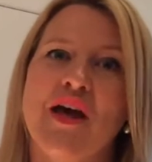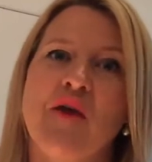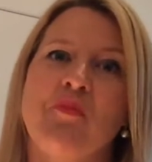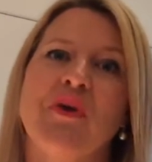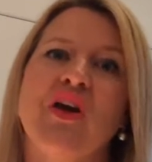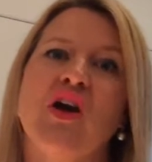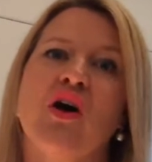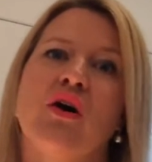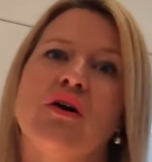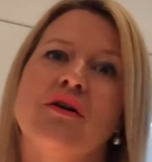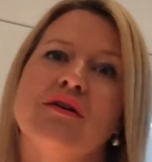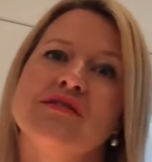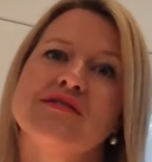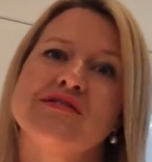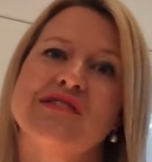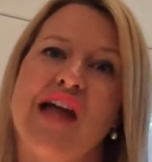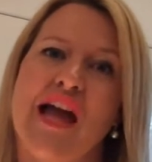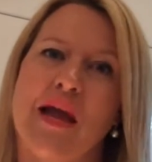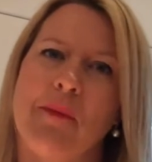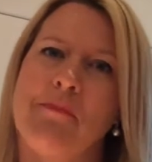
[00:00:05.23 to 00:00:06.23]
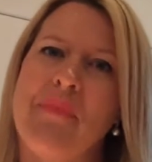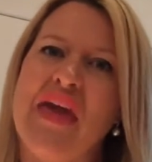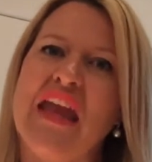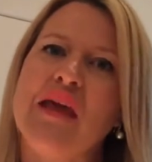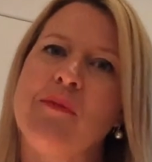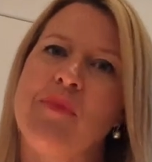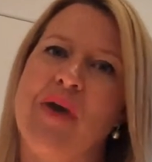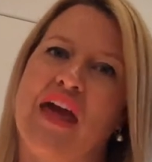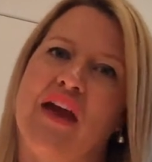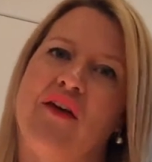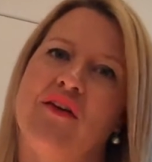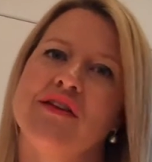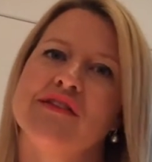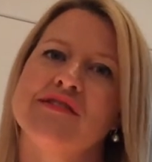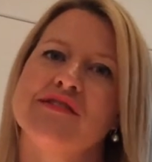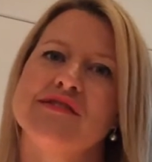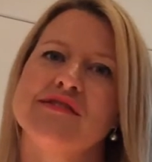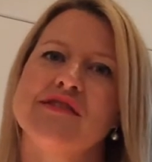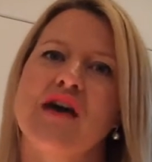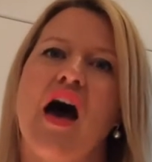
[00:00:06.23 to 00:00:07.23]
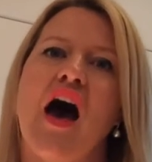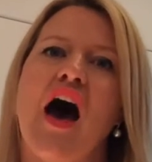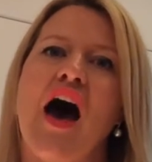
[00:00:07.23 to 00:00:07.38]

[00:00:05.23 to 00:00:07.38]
because, like many parents,